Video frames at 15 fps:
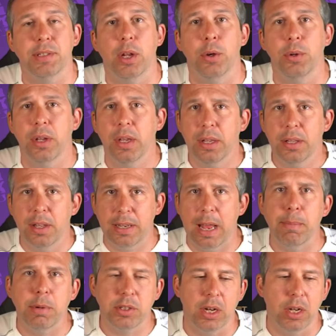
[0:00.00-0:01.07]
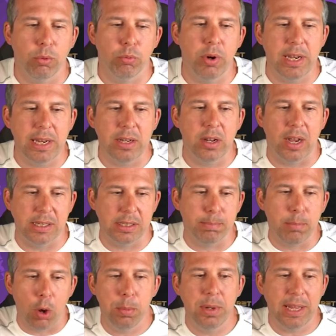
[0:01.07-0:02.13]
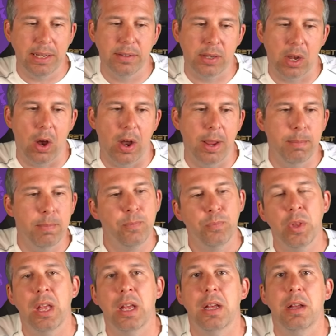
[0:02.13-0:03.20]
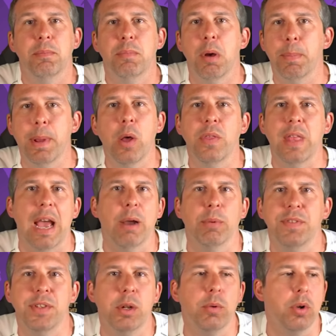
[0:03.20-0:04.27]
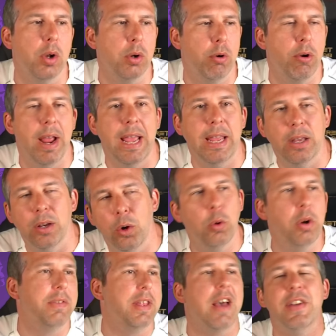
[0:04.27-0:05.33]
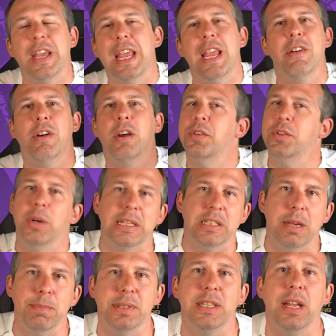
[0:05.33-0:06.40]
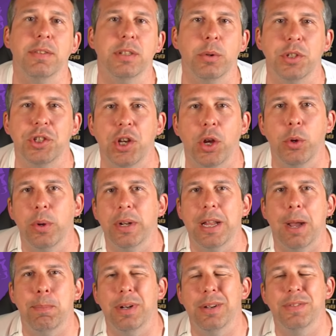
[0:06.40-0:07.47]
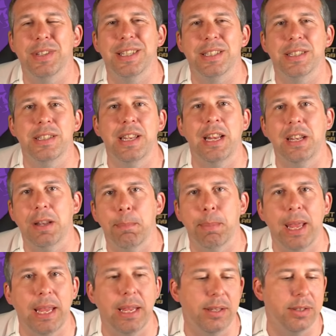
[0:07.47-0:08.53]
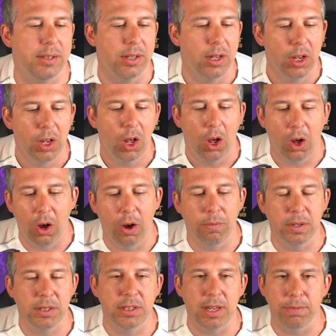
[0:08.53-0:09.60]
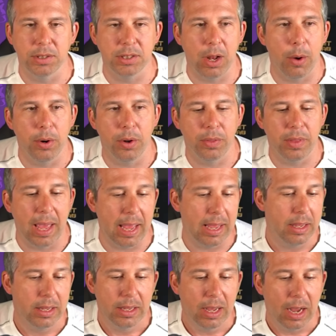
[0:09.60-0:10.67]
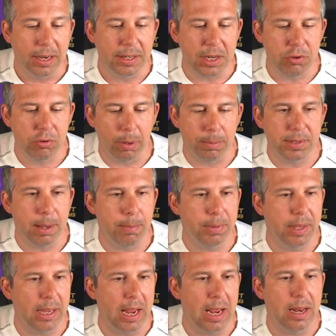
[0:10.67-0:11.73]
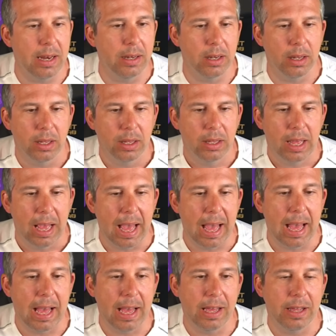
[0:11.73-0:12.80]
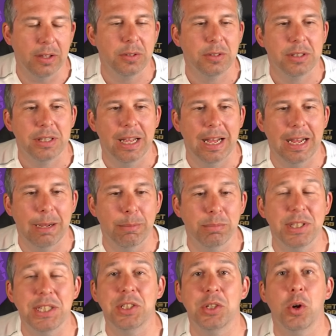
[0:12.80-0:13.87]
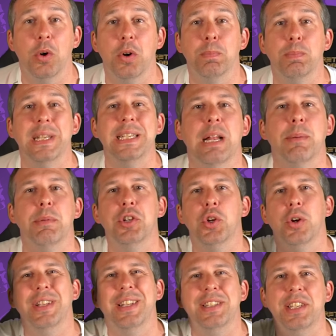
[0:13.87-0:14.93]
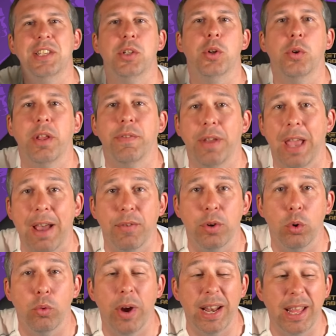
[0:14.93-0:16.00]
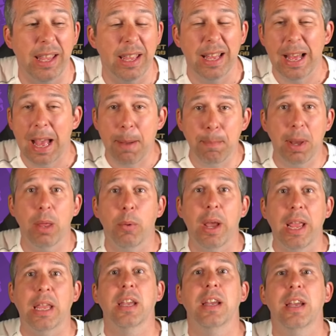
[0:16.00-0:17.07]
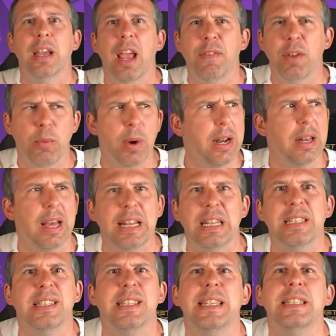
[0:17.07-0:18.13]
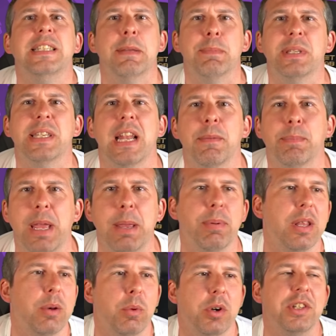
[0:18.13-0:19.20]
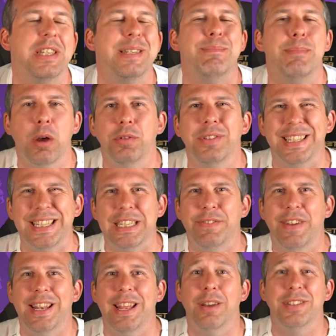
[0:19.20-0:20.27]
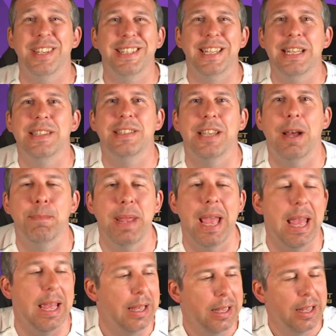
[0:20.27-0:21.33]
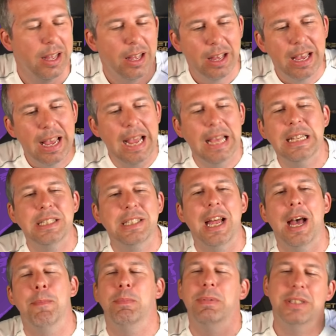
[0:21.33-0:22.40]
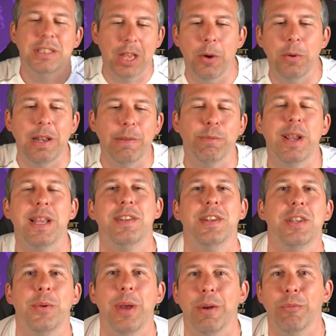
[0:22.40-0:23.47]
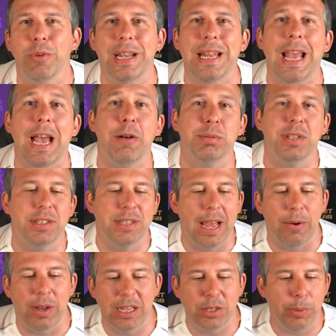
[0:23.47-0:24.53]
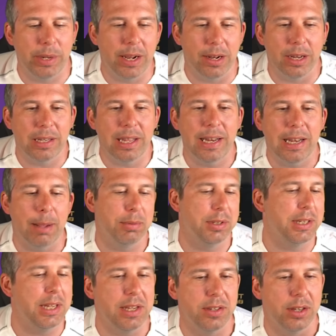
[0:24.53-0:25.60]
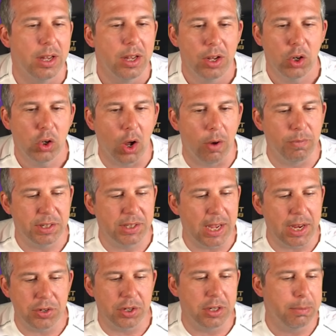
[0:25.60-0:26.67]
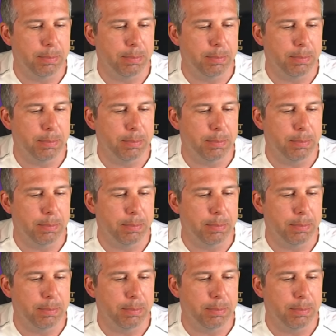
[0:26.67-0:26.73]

So the demo is like a really nice moment in time. But beyond that, we've still got to create all of the other heroes, all that type of stuff. So I'll show you a couple of sneak peeks of stuff that's going on there. I did drop something in our Discord. come and join the Discord if you haven't already. And by the way, if you're one of like the 60% of people that watches most of these videos that didn't sub yet, hit the sub. Totally free to do it. Really helps us out as we kind of lead up to these conversations.